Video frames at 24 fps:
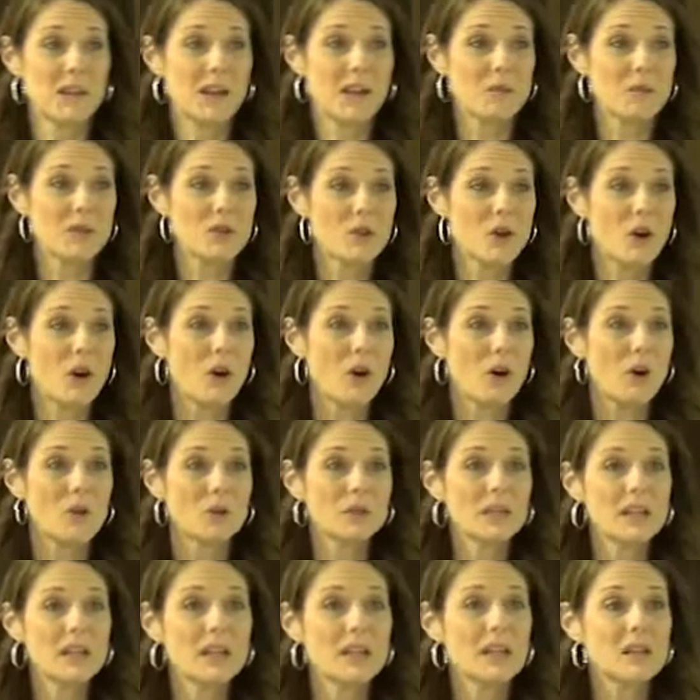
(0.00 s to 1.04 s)
that I was
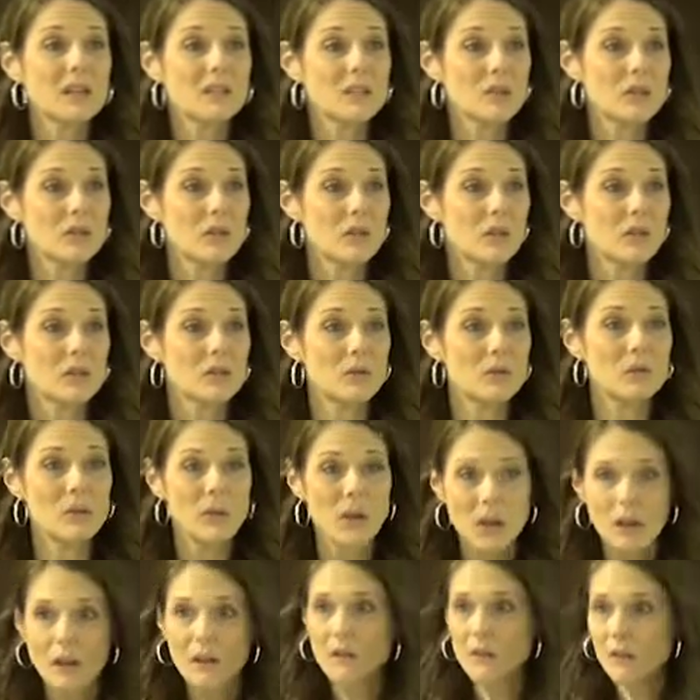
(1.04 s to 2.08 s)
called into
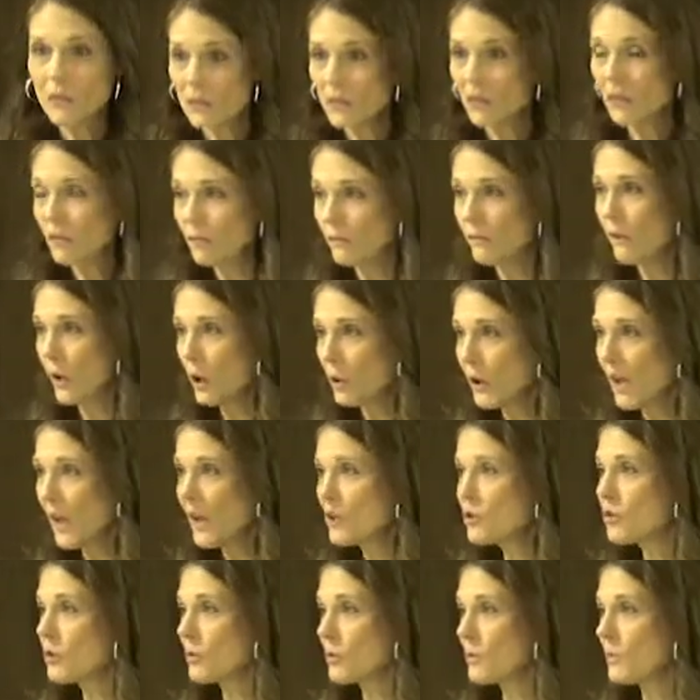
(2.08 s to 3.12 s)

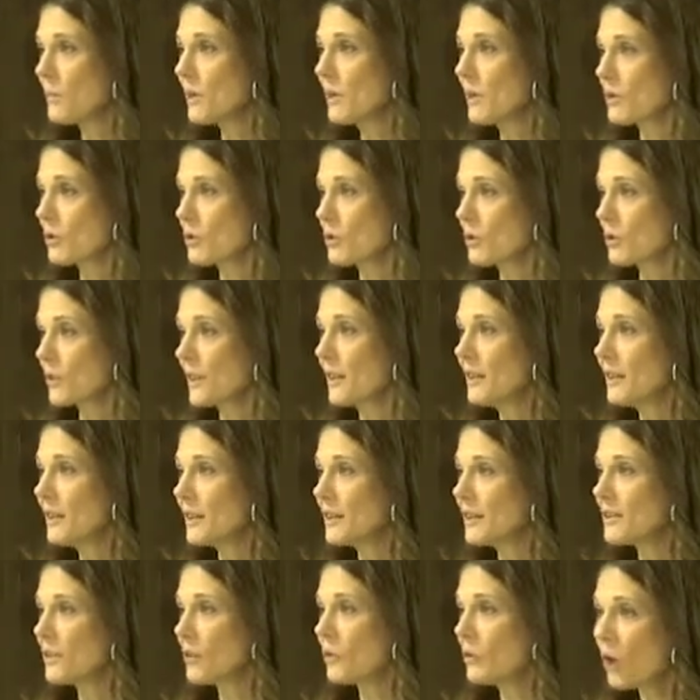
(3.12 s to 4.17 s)
vocational ministry,
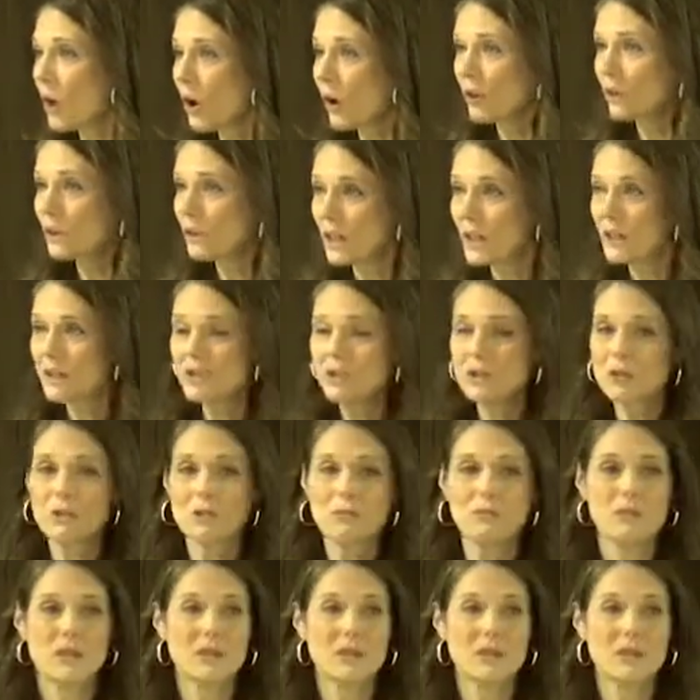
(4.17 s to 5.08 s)
so called into